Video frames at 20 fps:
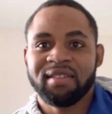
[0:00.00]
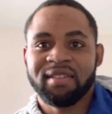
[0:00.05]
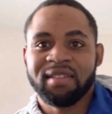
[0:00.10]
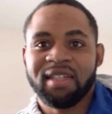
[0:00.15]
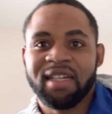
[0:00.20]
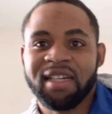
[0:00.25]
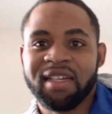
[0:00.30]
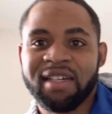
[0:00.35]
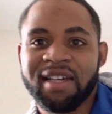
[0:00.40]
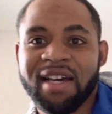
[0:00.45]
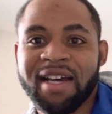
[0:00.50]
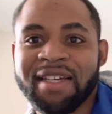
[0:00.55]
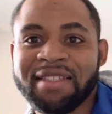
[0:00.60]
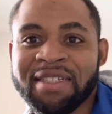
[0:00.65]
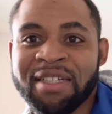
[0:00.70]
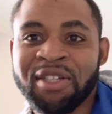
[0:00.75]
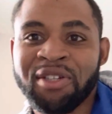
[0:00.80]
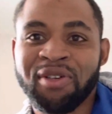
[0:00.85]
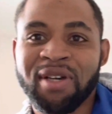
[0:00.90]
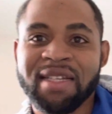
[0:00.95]
Hey guys,
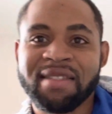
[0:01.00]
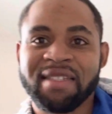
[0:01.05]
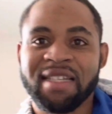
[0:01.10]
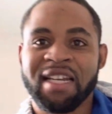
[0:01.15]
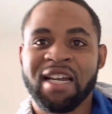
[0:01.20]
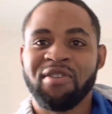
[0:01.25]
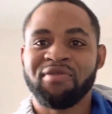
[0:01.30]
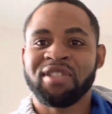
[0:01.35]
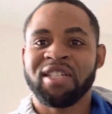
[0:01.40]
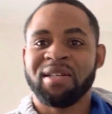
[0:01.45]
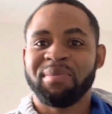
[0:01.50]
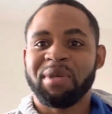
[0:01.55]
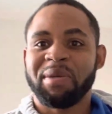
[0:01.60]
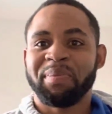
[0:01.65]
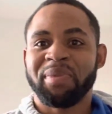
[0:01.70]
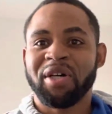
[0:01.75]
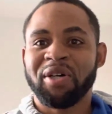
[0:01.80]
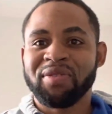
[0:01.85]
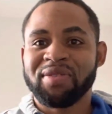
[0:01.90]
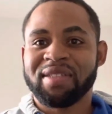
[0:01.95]
I know I said I was going to be
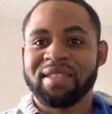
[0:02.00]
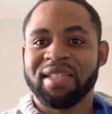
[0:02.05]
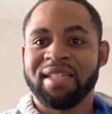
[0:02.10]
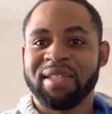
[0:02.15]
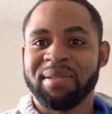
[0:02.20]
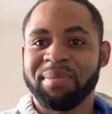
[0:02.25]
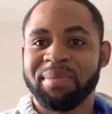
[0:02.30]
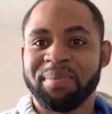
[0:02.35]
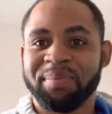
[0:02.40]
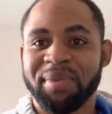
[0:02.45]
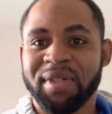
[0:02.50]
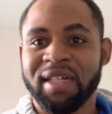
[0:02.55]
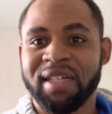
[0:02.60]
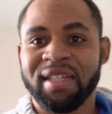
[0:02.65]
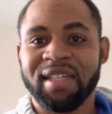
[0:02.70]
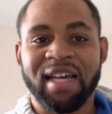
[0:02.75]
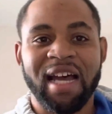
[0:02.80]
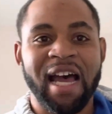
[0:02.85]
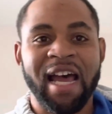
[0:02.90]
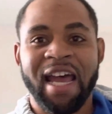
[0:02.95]
posting,
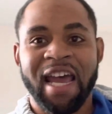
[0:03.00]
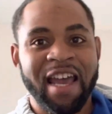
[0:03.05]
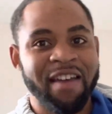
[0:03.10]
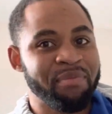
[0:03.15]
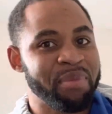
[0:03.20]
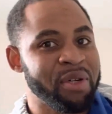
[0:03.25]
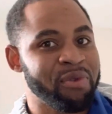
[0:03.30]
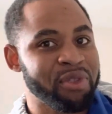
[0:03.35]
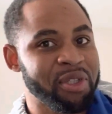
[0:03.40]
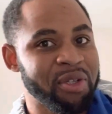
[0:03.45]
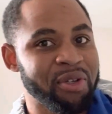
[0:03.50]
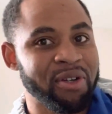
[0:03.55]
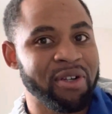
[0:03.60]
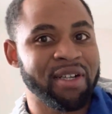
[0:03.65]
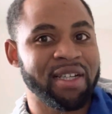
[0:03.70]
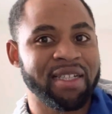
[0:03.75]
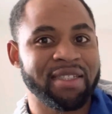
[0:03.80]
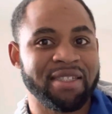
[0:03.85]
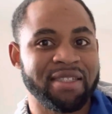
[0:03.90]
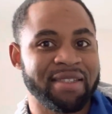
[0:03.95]
but I have been
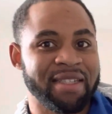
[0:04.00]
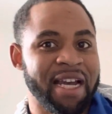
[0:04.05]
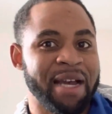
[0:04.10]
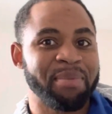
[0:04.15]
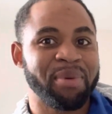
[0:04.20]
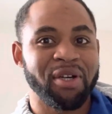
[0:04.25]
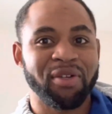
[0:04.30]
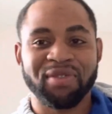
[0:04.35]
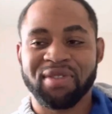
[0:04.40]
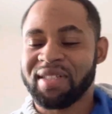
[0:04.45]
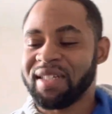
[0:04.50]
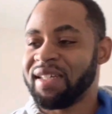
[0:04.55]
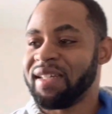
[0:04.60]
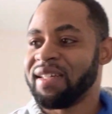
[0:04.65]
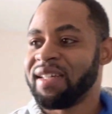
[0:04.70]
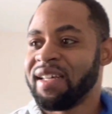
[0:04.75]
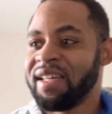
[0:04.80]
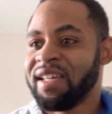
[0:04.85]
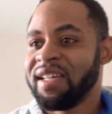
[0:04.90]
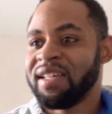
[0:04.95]
recording, just not
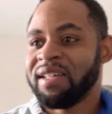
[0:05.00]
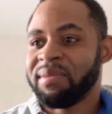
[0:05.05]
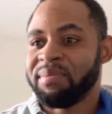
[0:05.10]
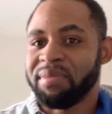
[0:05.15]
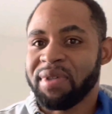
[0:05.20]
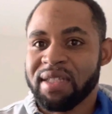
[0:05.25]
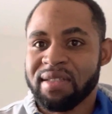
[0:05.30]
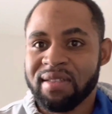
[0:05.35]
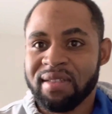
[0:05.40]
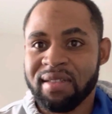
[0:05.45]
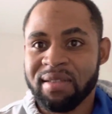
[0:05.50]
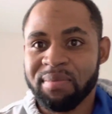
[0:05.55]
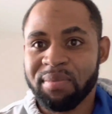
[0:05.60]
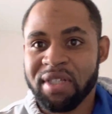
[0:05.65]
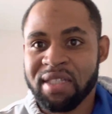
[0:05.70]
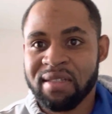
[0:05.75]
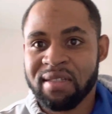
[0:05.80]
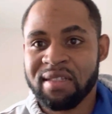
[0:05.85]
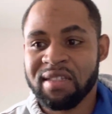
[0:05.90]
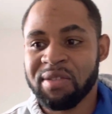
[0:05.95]
posting. Business
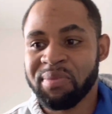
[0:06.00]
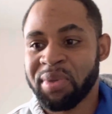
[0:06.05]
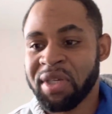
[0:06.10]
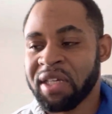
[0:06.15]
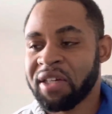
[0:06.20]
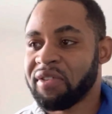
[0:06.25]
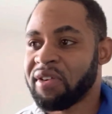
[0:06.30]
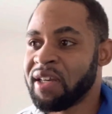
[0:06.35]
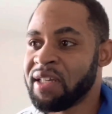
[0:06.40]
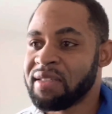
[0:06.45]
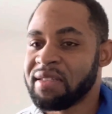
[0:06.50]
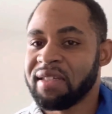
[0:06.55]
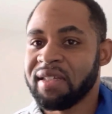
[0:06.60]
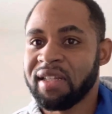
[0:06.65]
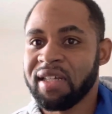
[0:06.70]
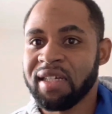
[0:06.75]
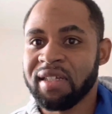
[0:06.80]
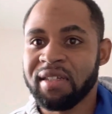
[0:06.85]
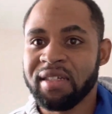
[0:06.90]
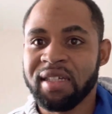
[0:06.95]
businesses have been crazy
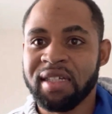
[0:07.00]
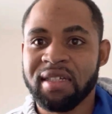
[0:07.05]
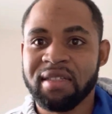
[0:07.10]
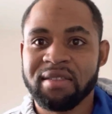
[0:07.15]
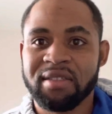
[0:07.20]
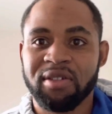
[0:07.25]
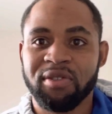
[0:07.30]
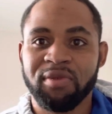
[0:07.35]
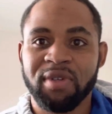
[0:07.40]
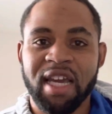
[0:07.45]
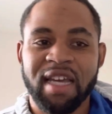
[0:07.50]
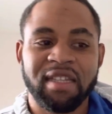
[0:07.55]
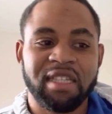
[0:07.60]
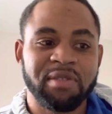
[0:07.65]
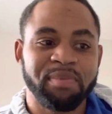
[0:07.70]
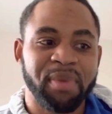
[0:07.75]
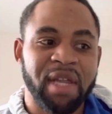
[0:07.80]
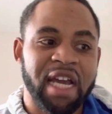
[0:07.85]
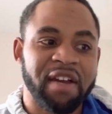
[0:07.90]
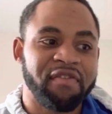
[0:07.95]
lately, so we had this
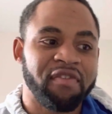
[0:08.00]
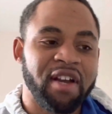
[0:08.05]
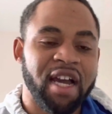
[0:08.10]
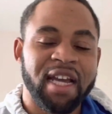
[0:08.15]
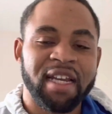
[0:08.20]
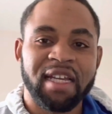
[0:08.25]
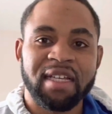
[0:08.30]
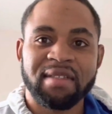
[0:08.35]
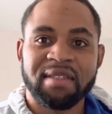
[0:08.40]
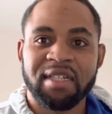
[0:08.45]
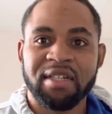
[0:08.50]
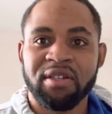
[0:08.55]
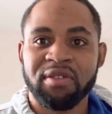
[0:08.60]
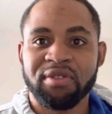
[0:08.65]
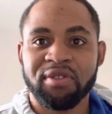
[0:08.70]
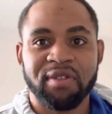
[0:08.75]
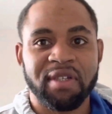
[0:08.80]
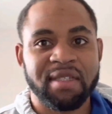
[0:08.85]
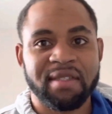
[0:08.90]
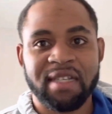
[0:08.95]
Black Friday sale
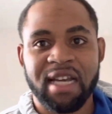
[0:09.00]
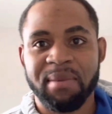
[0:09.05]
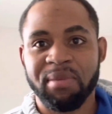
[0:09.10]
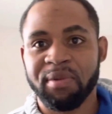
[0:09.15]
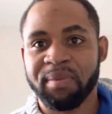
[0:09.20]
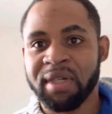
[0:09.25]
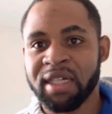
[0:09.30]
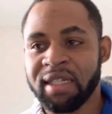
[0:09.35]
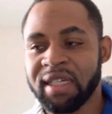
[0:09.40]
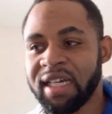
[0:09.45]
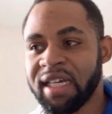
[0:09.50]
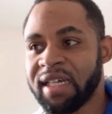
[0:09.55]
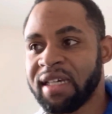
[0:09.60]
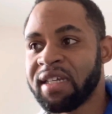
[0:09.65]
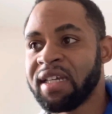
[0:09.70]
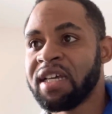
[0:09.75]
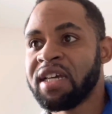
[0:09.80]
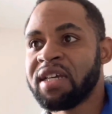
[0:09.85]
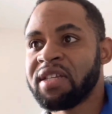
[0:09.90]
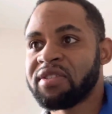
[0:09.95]
through this Cyber Monday,
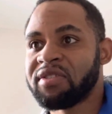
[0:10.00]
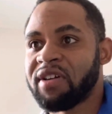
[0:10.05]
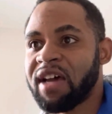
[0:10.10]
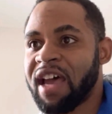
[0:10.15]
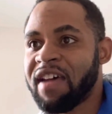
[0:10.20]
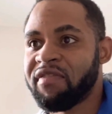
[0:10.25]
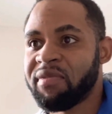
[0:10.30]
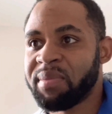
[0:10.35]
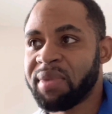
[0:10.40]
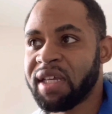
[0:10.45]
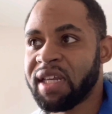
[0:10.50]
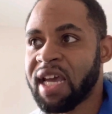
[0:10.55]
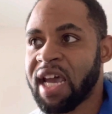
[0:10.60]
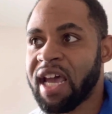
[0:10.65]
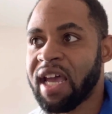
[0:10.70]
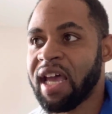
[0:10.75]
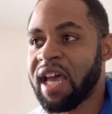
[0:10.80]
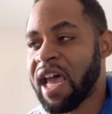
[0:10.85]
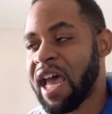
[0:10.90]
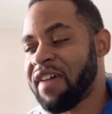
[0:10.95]
so I haven't been
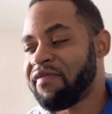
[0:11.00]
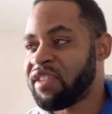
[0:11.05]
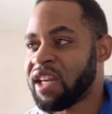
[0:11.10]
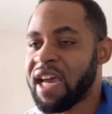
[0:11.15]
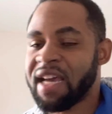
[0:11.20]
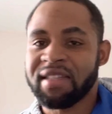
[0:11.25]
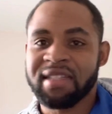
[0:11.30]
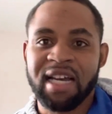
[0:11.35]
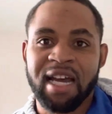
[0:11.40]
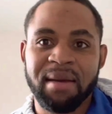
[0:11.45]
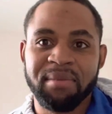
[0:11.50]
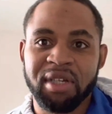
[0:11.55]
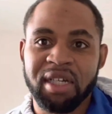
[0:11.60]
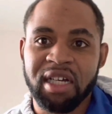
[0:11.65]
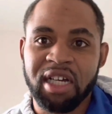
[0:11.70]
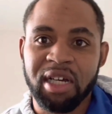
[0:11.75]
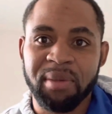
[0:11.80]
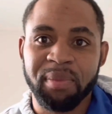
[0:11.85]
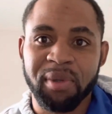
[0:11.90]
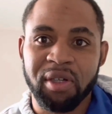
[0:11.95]
I haven't had time to
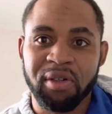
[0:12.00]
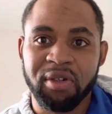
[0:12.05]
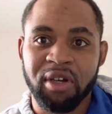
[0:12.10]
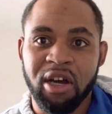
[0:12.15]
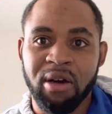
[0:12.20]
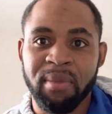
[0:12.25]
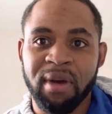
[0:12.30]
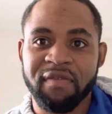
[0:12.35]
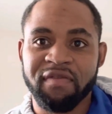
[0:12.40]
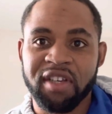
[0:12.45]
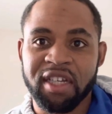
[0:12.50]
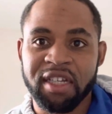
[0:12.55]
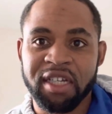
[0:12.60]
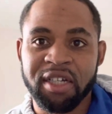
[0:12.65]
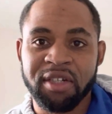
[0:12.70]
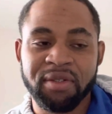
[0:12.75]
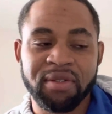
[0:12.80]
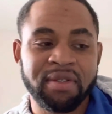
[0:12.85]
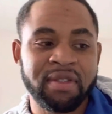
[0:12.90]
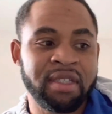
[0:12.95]
upload all my
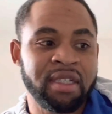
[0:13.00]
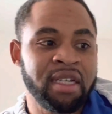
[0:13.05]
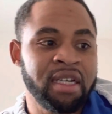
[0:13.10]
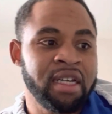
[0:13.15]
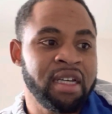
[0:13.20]
videos.